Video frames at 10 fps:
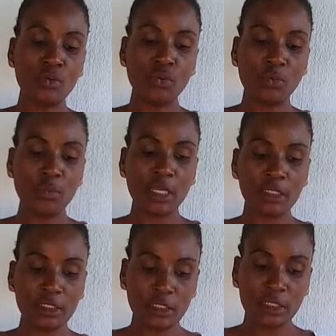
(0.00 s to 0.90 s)
your
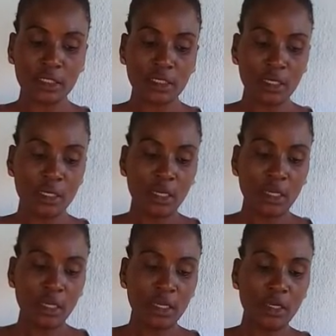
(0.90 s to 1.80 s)
magic.
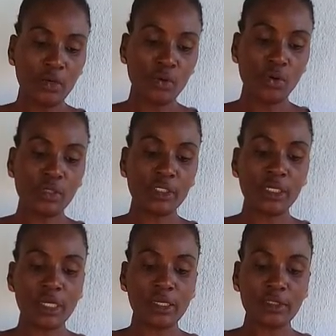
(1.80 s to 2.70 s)
In old
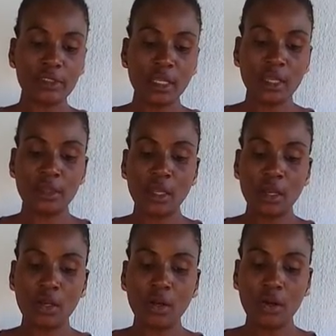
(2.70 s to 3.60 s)
days,
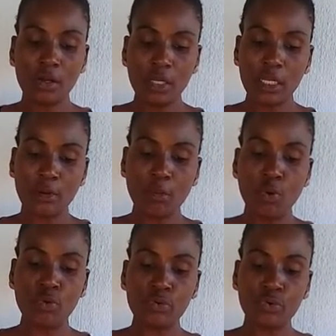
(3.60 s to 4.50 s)
the only
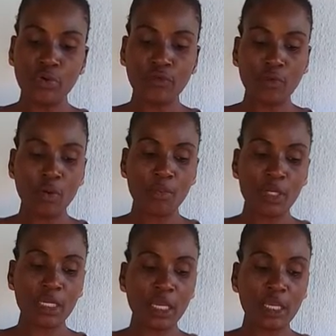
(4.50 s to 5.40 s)
mode of
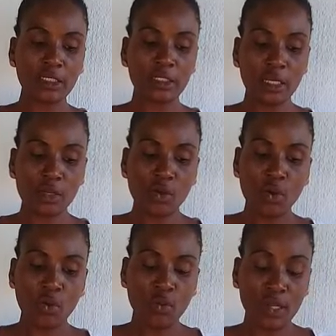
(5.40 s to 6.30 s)
communication
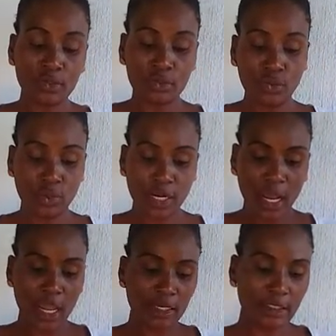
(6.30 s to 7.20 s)
was to
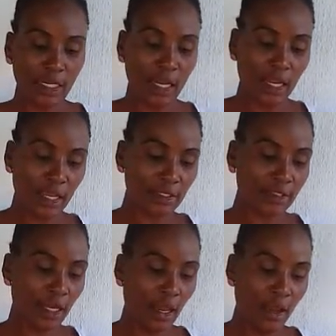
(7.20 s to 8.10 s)
write a
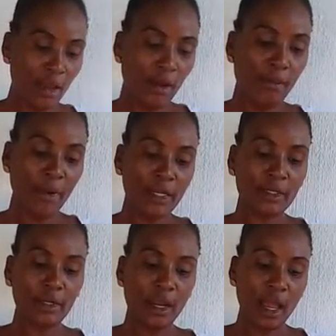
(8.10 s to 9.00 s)
letter.
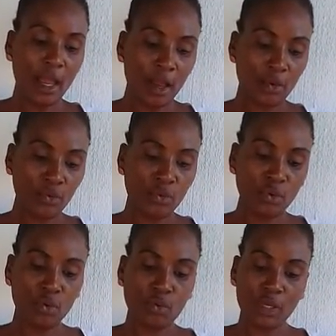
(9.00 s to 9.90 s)
But now,
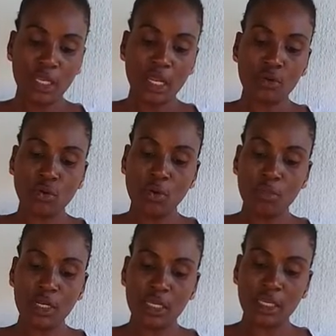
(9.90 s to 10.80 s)
we can
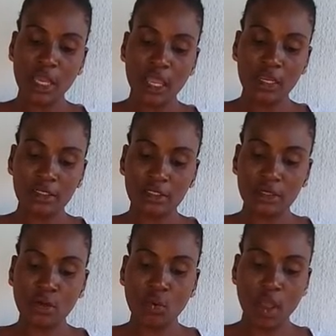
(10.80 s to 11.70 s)
communicate
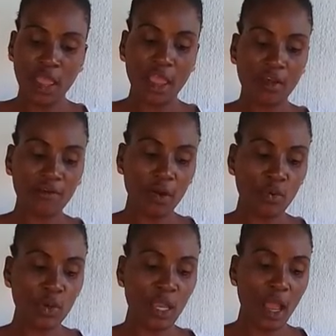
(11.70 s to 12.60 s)
wherever
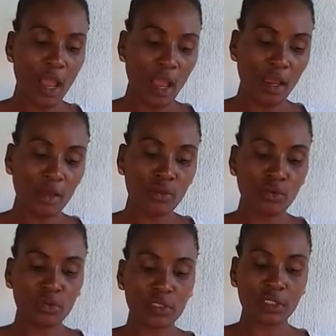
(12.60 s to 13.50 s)
we are
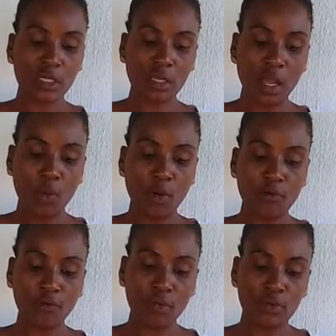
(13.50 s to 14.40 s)
using
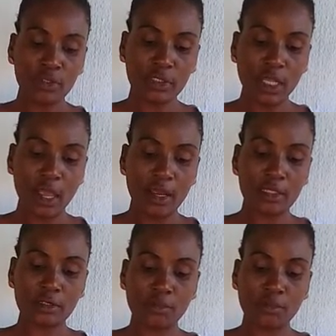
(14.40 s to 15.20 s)
our phones and